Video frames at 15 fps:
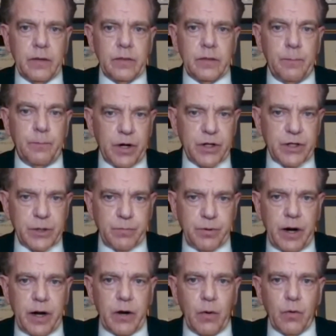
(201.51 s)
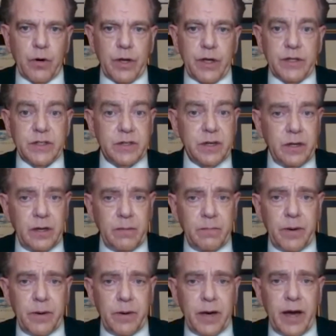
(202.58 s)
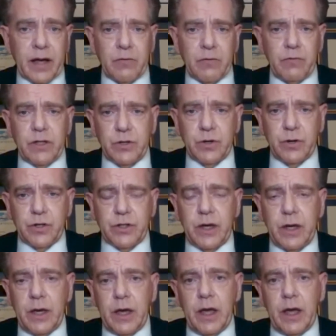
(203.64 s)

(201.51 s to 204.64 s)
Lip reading: the budget priorities, to impact the research,